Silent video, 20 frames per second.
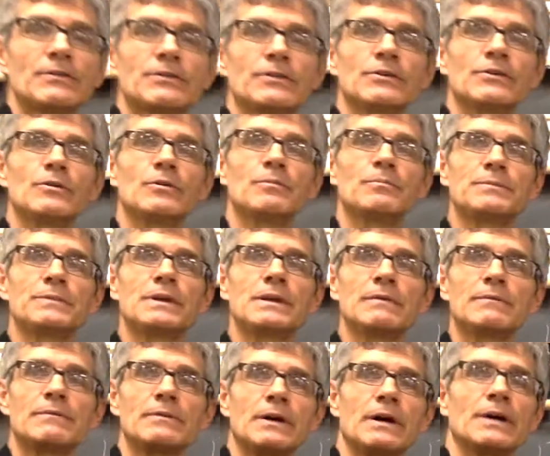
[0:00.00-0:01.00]
to
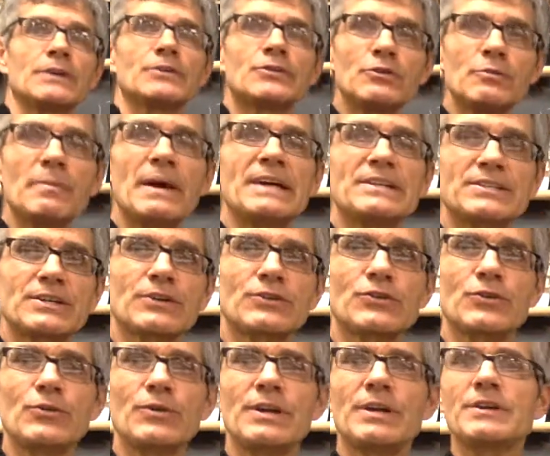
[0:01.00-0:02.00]
give 2 basic
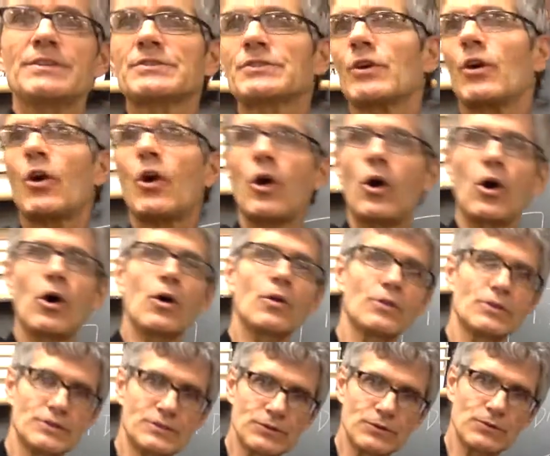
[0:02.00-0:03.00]
duties to all
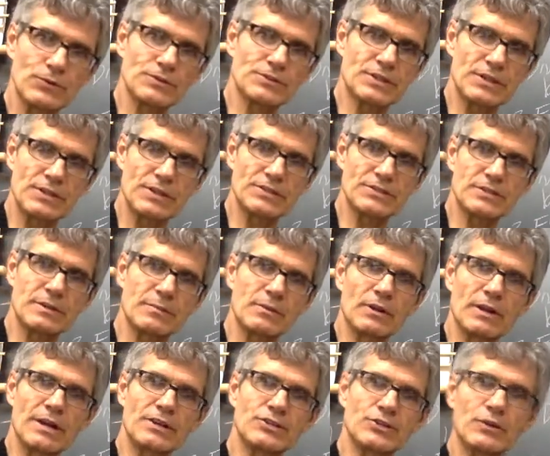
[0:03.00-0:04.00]
the students in this
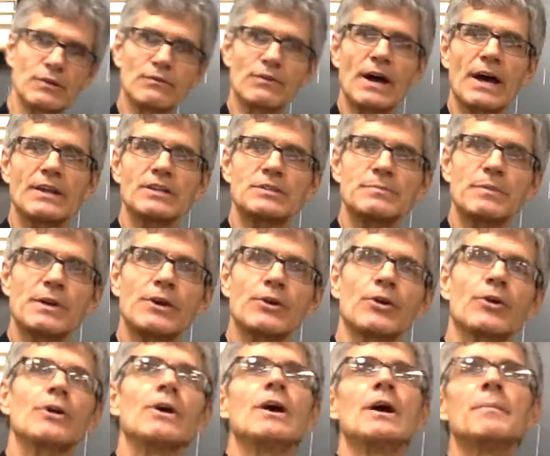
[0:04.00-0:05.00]
simulation. You've got a
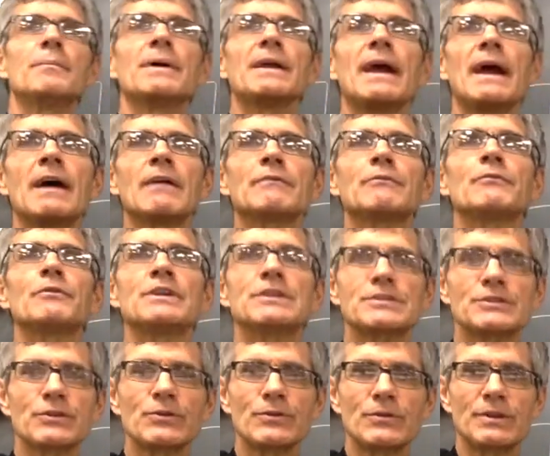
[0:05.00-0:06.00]
speaker, but every
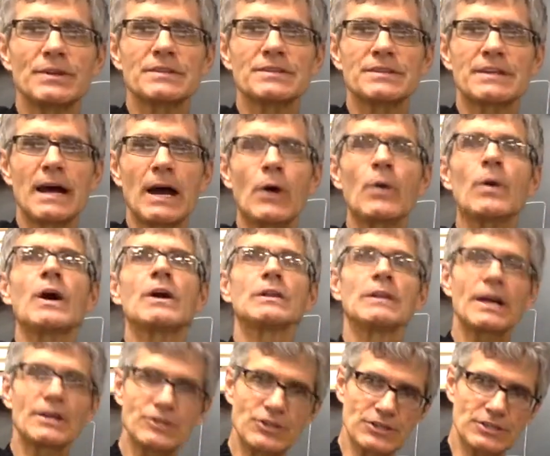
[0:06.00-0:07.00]
student is now a
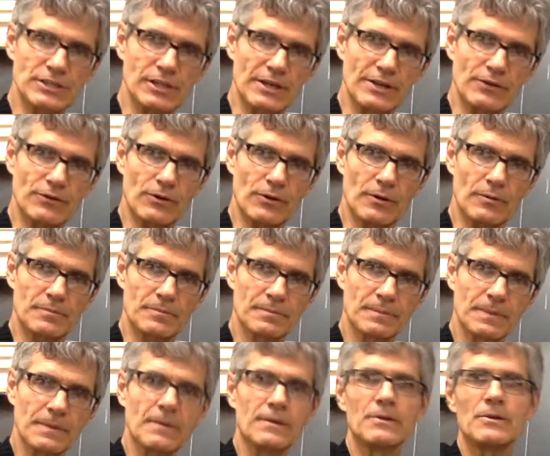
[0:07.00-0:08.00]
legislator.
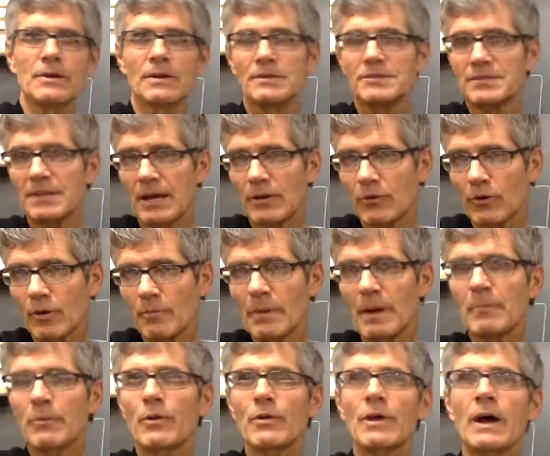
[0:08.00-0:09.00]
You could say they're a
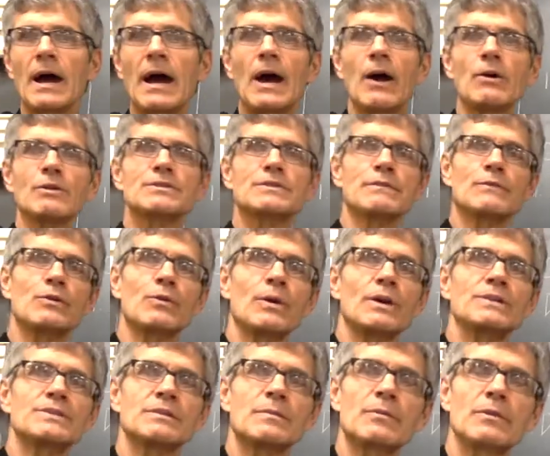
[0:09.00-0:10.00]
member of the House if you
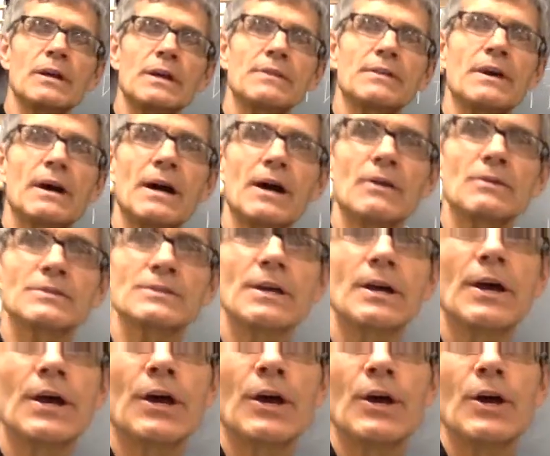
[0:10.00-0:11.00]
want to simulate the House.
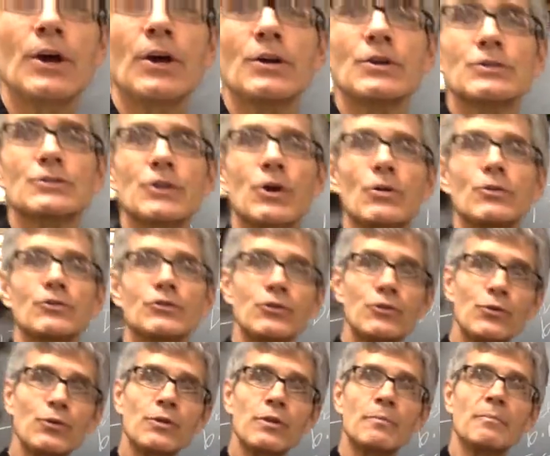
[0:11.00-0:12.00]
So
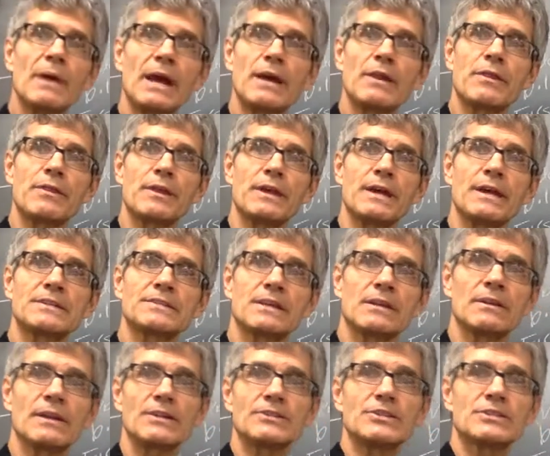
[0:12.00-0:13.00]
2 of the main things
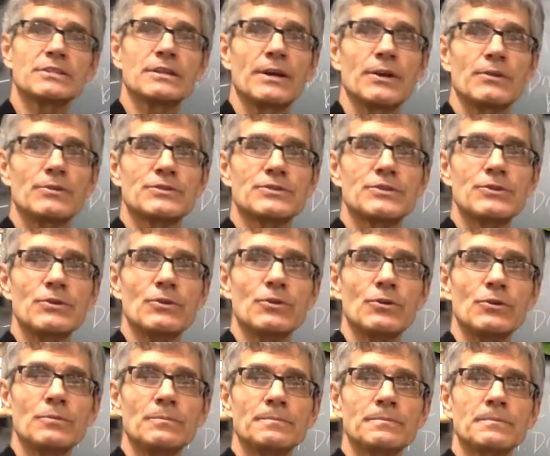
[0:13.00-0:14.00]
that legislators
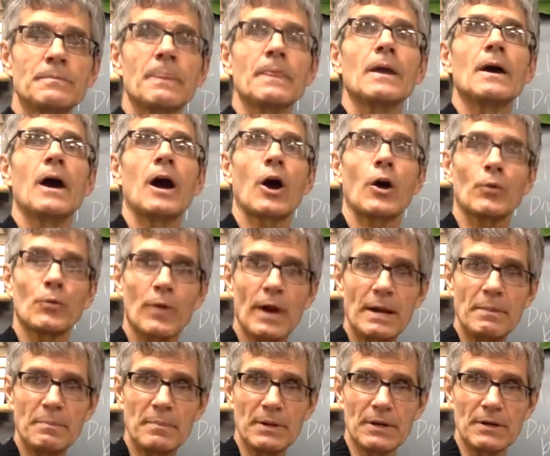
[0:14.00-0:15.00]
do are
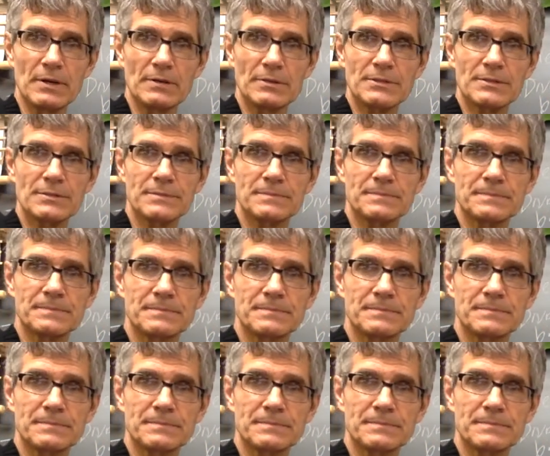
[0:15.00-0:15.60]
write bills